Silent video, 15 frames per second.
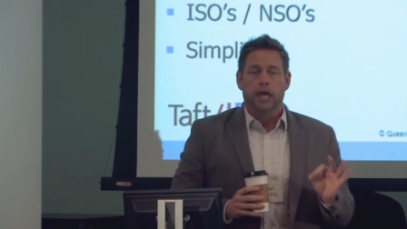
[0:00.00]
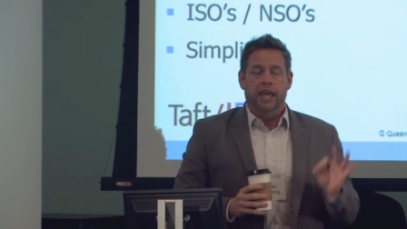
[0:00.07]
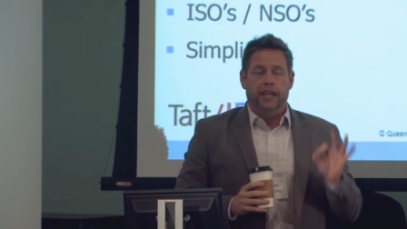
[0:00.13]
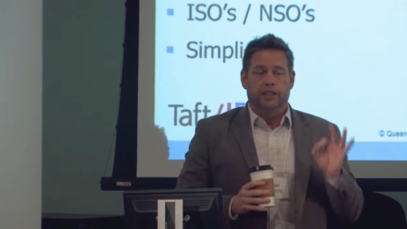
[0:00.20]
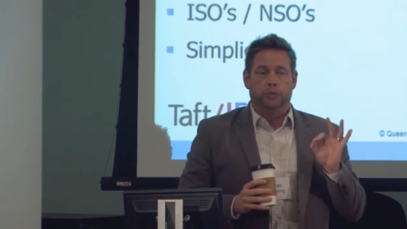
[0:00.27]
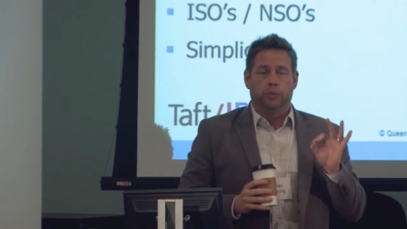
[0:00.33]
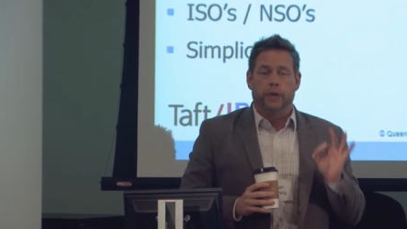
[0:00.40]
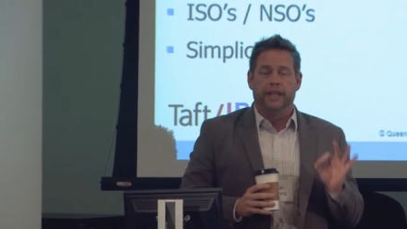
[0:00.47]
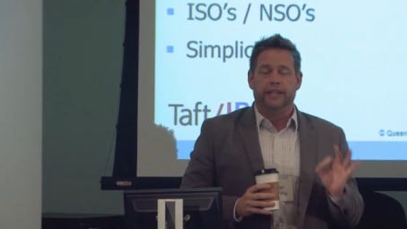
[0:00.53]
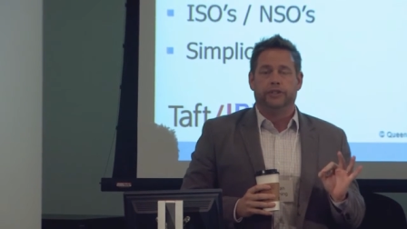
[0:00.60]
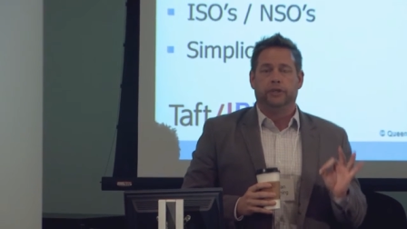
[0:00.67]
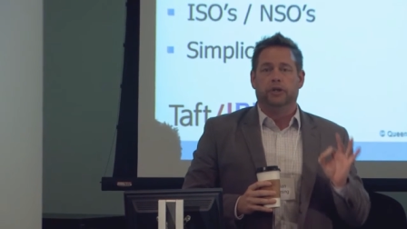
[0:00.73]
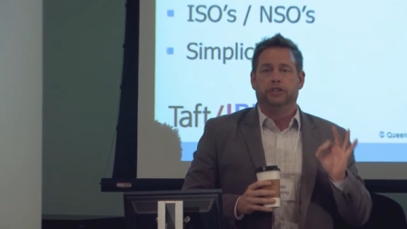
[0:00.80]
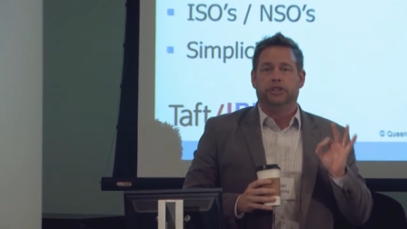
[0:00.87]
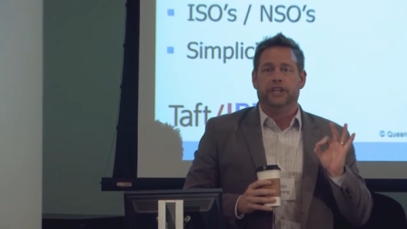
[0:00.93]
is
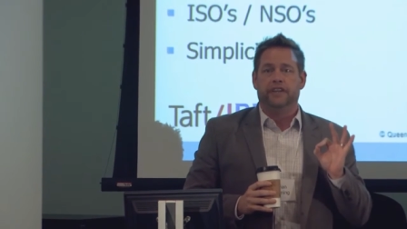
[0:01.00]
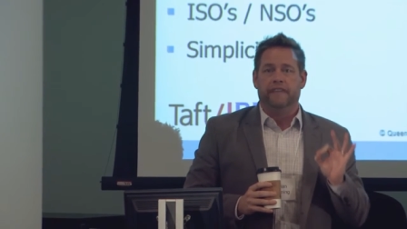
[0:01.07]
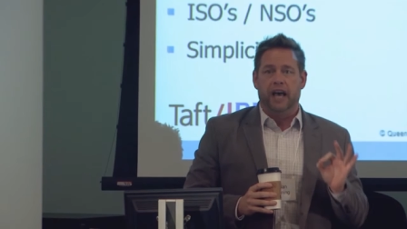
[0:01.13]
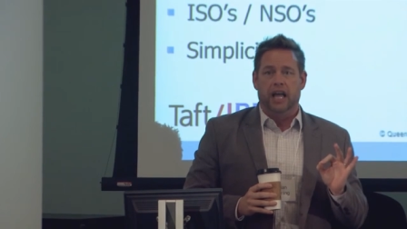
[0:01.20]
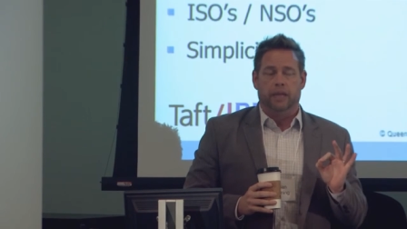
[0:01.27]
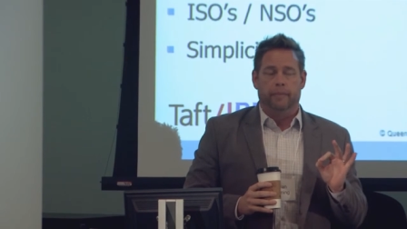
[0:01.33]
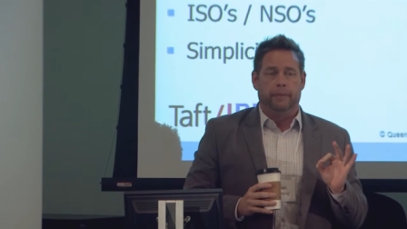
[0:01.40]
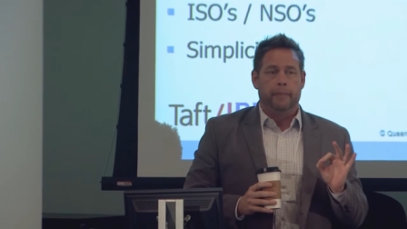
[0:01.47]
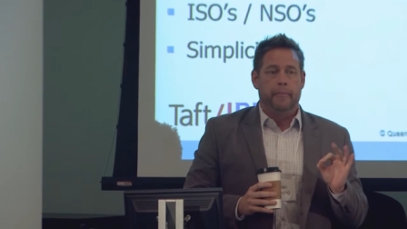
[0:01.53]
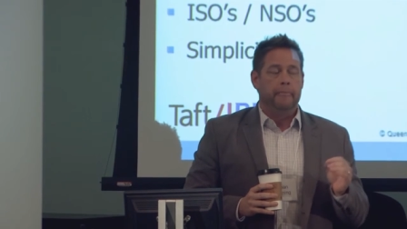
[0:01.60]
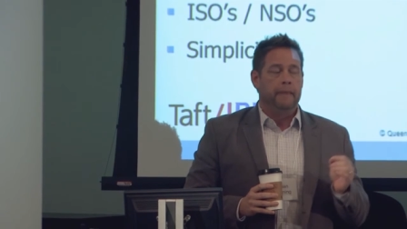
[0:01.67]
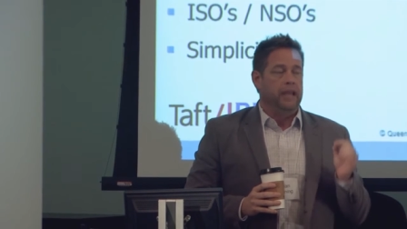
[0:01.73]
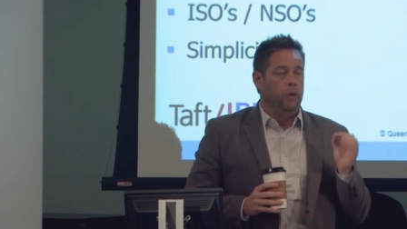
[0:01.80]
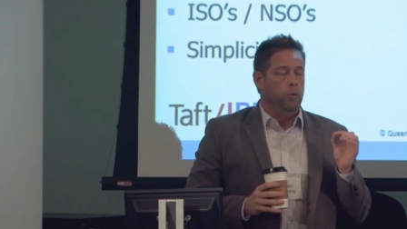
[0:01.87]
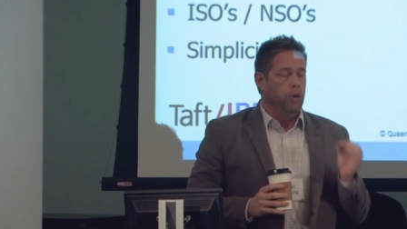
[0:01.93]
research and development.
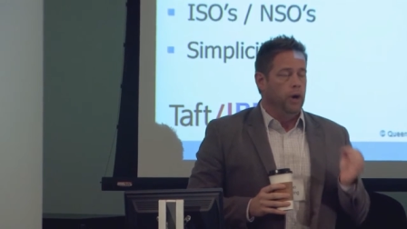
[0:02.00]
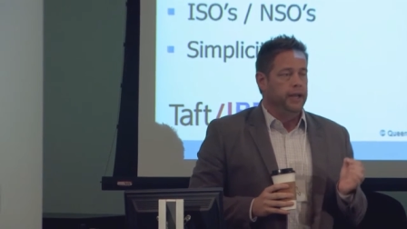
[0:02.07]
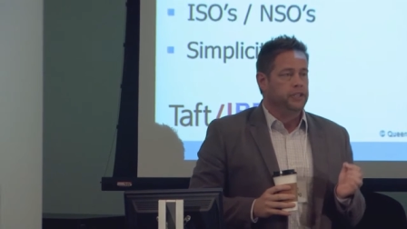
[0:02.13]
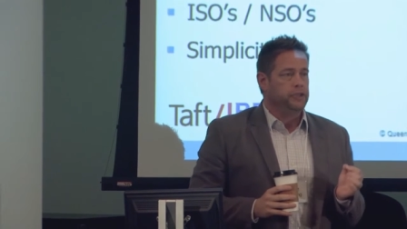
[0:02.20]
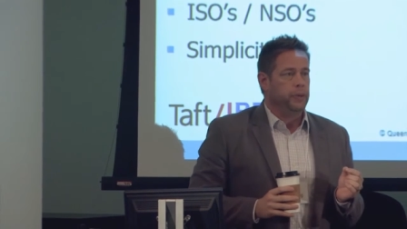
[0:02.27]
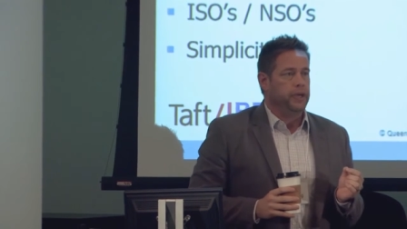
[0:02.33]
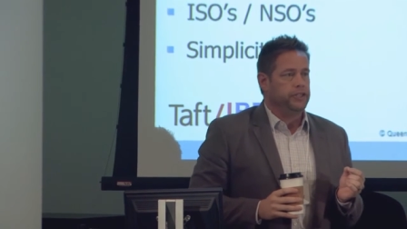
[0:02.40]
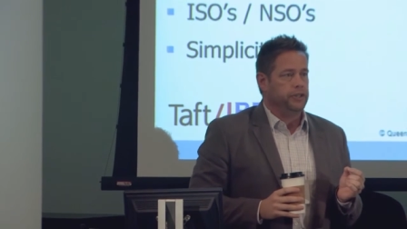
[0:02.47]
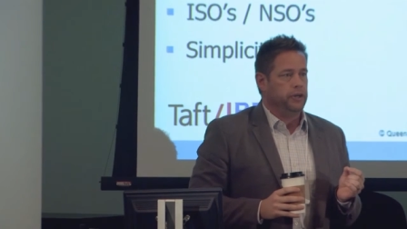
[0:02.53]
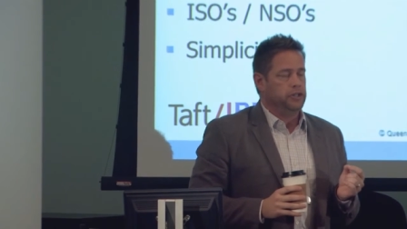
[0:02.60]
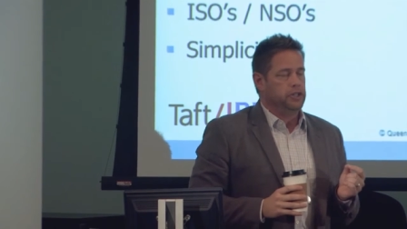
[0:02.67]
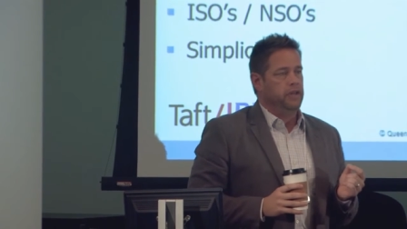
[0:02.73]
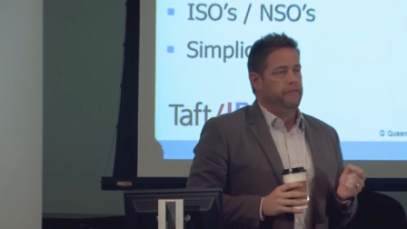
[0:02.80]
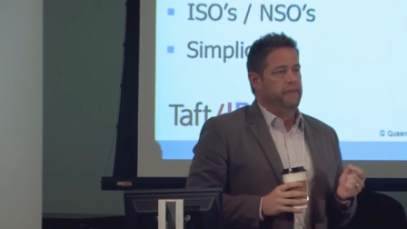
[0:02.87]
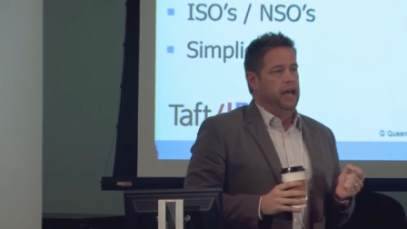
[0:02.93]
Now, what is research
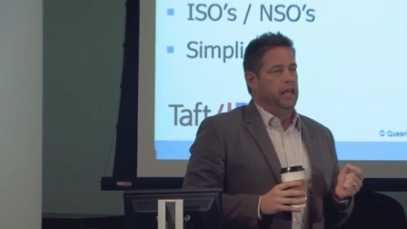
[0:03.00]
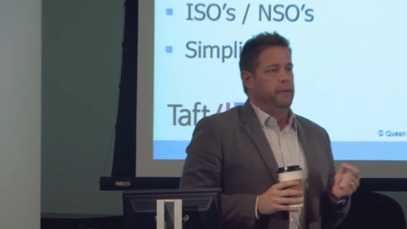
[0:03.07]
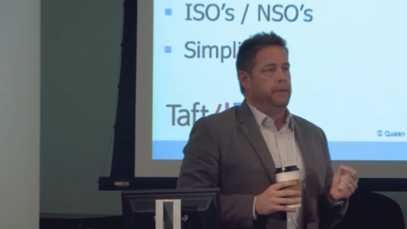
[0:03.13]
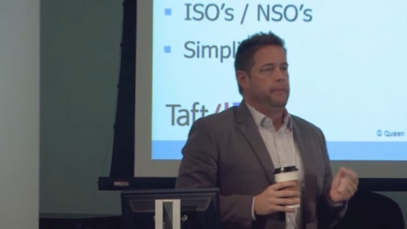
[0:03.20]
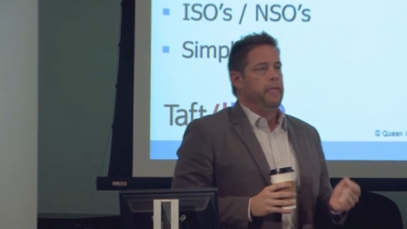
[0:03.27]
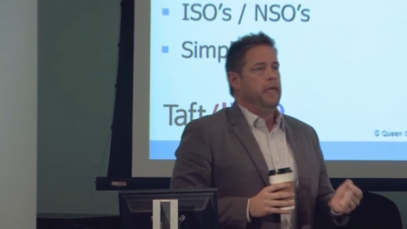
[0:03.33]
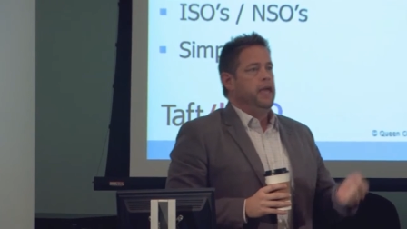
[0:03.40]
and development?